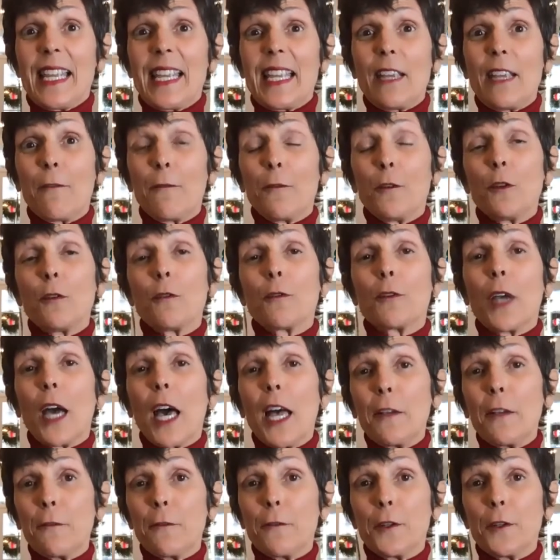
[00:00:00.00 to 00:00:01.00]
if you've
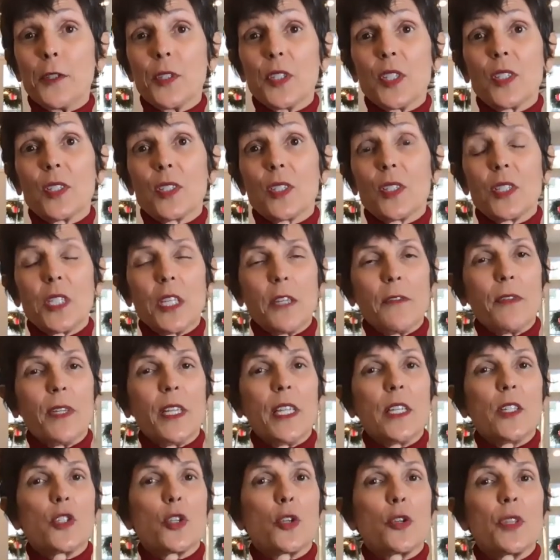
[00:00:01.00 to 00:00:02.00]
got food
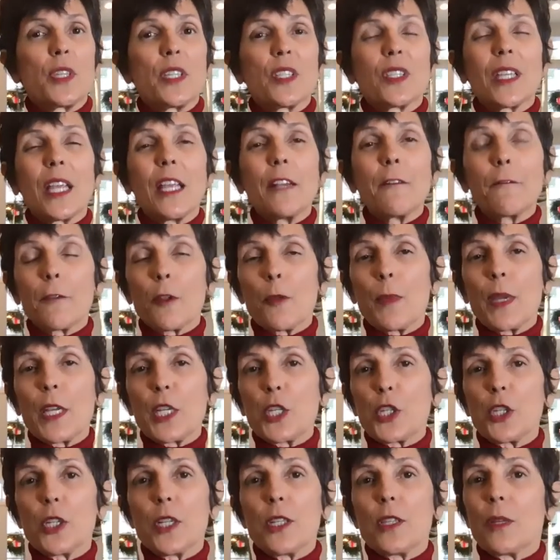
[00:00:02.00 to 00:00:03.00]
sensitivities or this
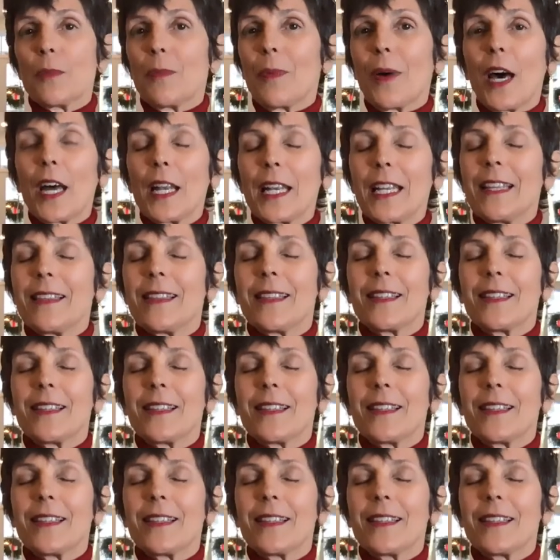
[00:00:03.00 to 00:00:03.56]
inflammation in the body,